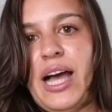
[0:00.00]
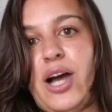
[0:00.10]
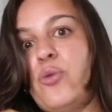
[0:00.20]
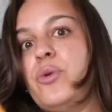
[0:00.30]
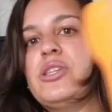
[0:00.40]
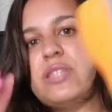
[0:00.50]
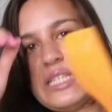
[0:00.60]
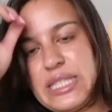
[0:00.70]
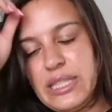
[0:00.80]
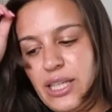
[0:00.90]
We use the
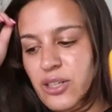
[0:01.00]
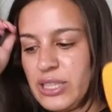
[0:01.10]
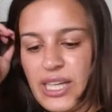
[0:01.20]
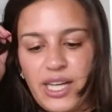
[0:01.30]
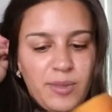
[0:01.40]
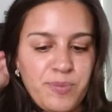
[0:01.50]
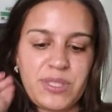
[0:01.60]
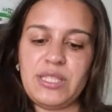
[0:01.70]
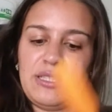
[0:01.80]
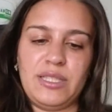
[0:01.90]
silicone
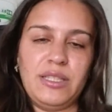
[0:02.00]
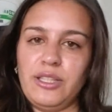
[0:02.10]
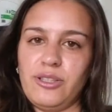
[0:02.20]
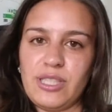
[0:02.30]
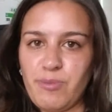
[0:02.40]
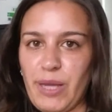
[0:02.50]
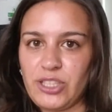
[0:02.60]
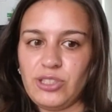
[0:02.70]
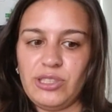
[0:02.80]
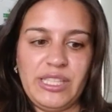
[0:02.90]
cups, silicone
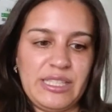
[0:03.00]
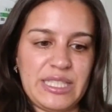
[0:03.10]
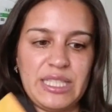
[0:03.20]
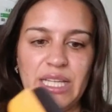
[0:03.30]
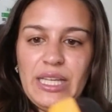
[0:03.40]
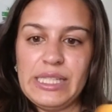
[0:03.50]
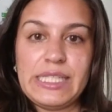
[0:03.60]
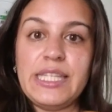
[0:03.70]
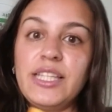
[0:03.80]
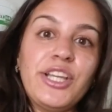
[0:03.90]
spatulas,
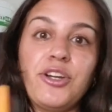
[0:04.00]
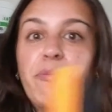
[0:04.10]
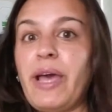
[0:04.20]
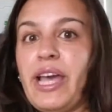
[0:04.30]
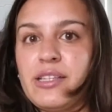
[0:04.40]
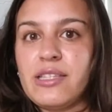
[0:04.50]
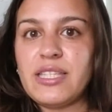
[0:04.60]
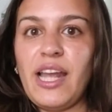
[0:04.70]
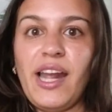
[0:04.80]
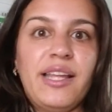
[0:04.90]
silicone mats.
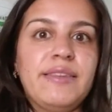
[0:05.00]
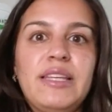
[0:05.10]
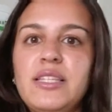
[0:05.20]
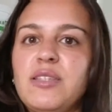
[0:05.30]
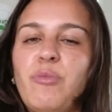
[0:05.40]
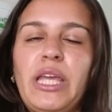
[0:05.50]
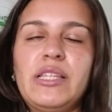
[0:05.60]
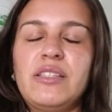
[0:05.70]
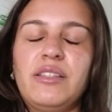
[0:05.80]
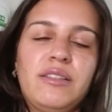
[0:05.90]
This
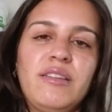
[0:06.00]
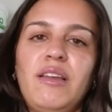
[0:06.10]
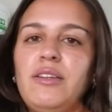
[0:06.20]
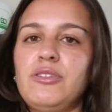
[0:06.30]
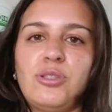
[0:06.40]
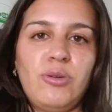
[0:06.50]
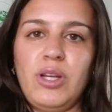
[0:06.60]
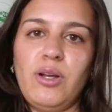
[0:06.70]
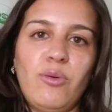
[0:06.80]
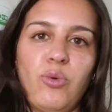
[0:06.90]
makes it
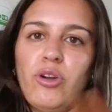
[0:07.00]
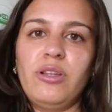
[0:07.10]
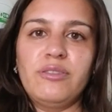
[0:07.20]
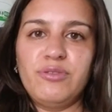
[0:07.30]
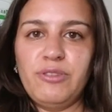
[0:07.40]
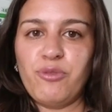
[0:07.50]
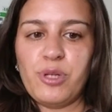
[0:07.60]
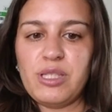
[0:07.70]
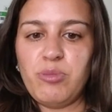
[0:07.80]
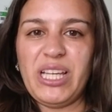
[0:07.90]
a world of
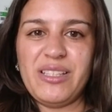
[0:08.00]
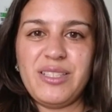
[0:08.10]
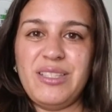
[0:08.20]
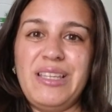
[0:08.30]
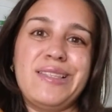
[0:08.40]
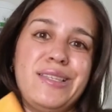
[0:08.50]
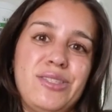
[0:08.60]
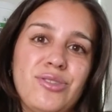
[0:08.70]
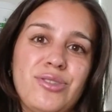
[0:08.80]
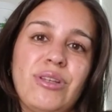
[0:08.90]
difference because it's
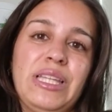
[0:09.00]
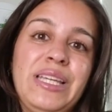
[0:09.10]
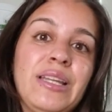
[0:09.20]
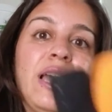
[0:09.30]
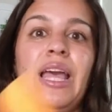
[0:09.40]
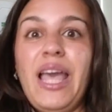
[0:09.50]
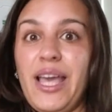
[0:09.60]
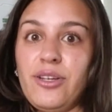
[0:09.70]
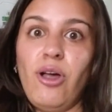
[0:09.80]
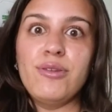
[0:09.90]
easier to clean
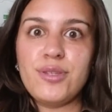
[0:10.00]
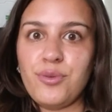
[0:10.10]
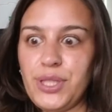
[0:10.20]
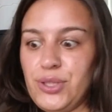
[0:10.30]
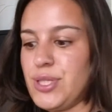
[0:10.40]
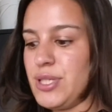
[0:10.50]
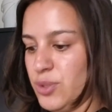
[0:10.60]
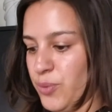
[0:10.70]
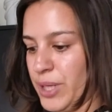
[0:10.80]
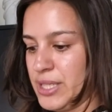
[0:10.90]
and also reduces
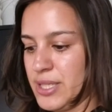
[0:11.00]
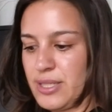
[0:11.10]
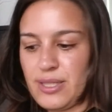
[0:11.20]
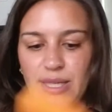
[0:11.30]
the waste.